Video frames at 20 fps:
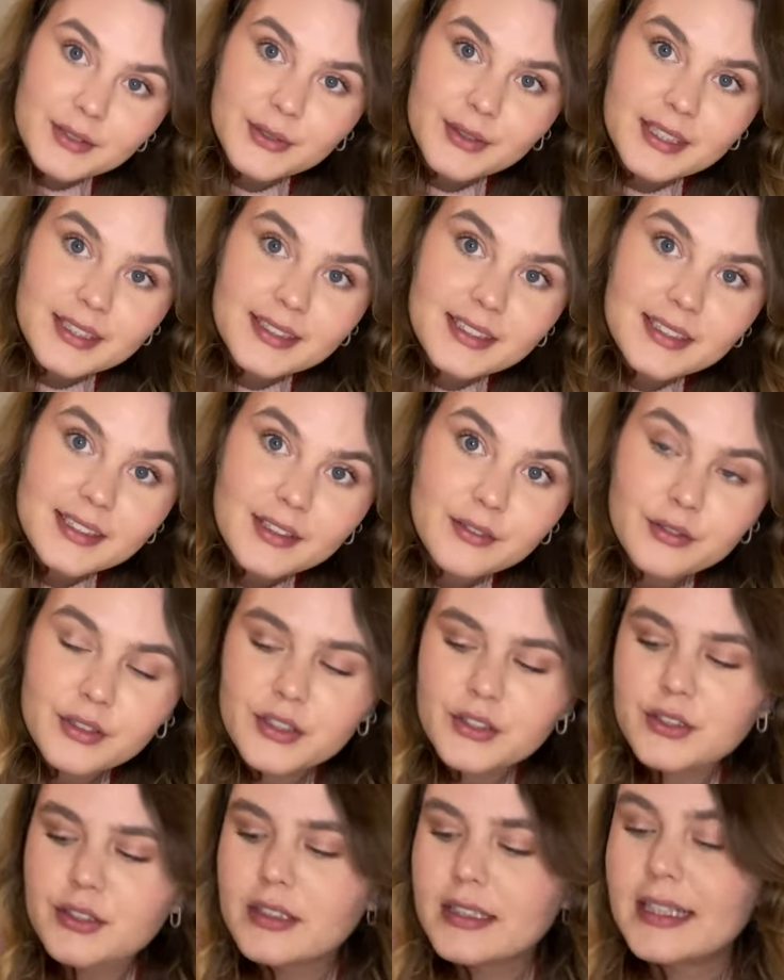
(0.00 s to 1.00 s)
so I did
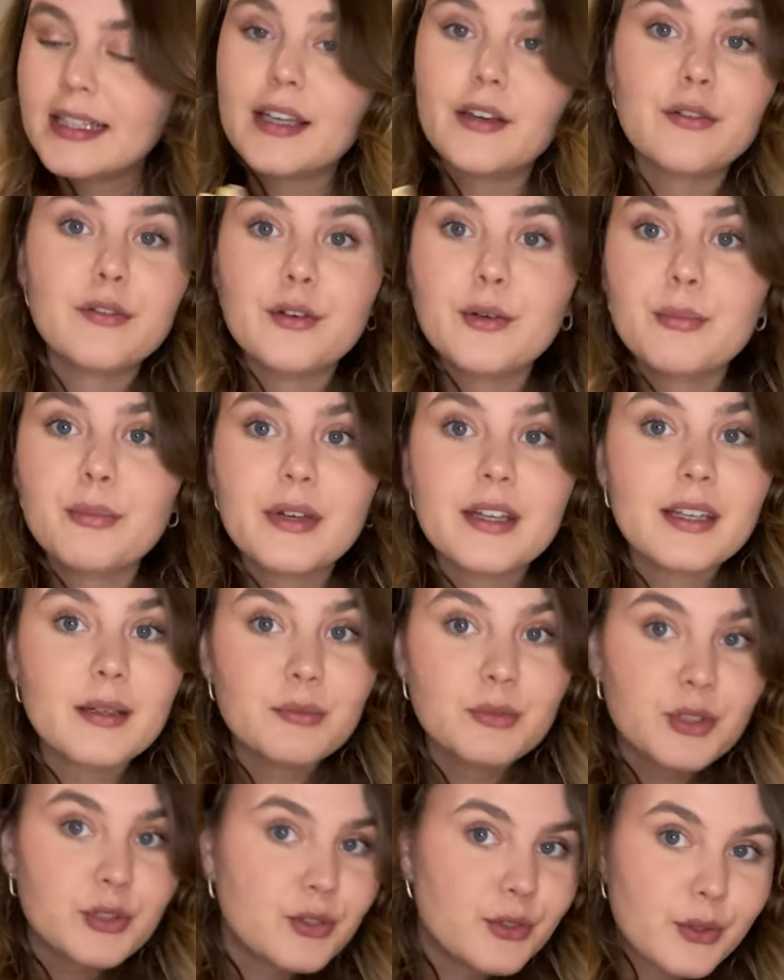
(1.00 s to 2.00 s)
eventually give up and
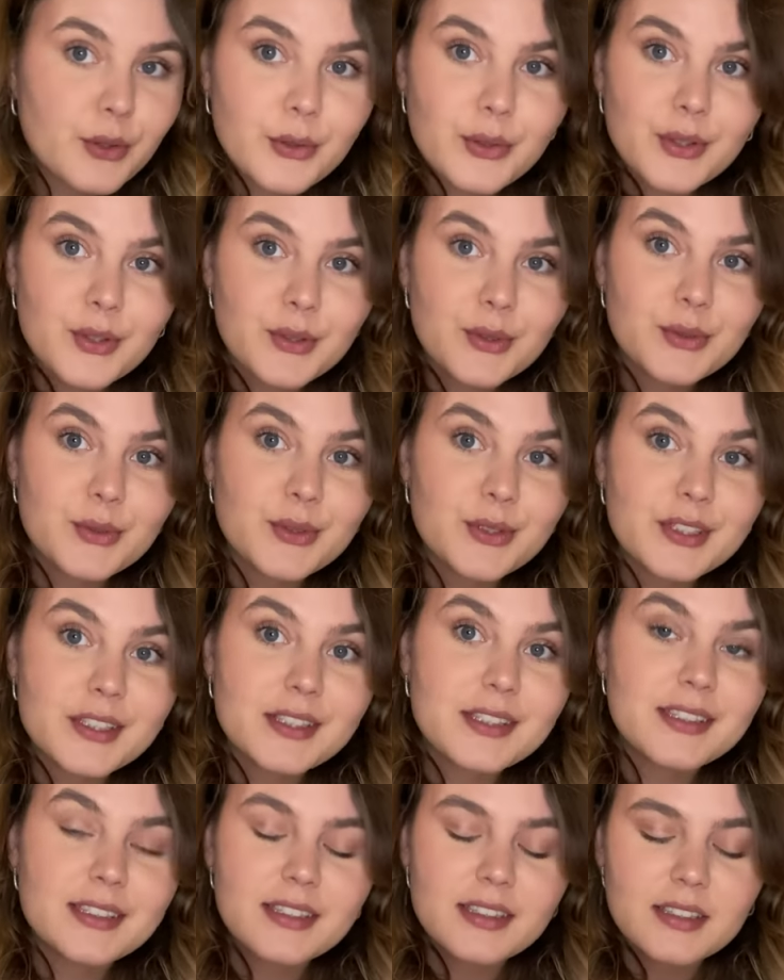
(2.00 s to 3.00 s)
I'm just going to do
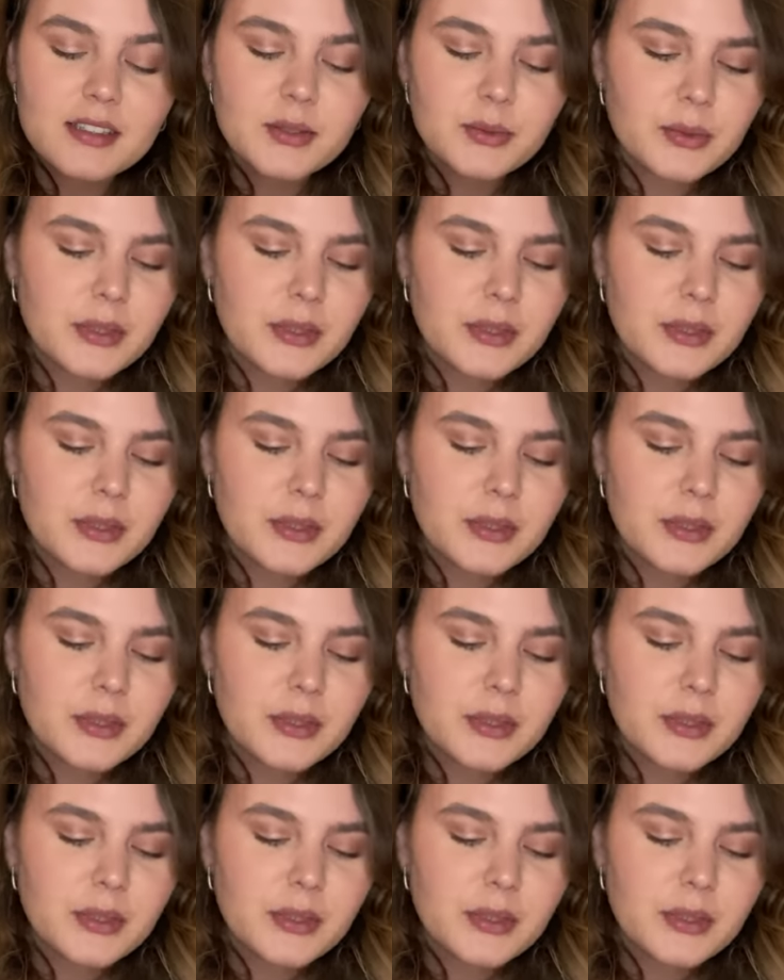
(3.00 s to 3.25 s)
this